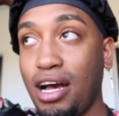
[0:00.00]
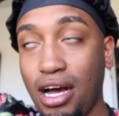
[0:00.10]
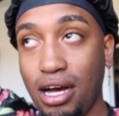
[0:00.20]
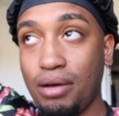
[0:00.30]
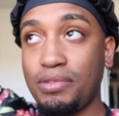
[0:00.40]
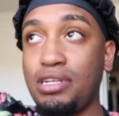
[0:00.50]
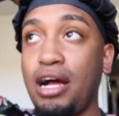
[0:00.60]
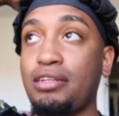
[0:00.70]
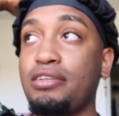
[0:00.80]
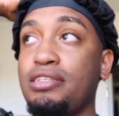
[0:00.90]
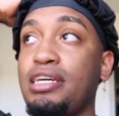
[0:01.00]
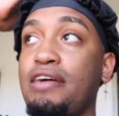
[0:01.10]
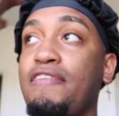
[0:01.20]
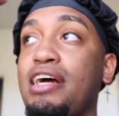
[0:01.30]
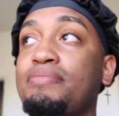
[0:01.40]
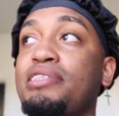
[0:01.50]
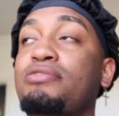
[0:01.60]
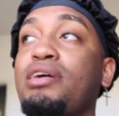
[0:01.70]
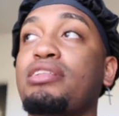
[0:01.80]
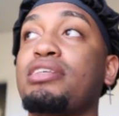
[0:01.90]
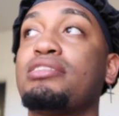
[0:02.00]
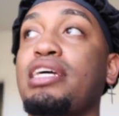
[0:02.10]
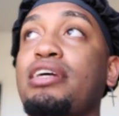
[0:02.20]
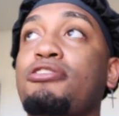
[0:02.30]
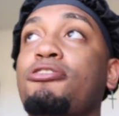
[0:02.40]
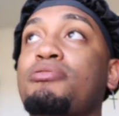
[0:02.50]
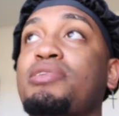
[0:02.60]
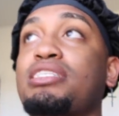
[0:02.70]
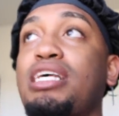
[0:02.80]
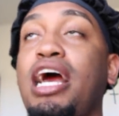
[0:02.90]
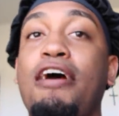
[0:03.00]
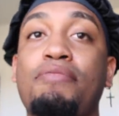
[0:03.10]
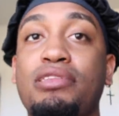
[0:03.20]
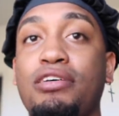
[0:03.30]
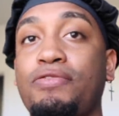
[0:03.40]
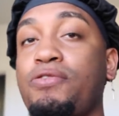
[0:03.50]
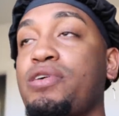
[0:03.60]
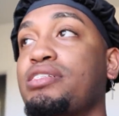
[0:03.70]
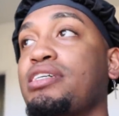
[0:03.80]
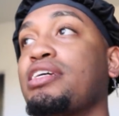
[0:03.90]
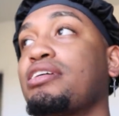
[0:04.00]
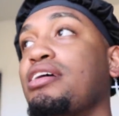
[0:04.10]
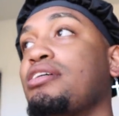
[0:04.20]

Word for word: um, the doctor did advise me to at least stay indoors because I have been self quarantining.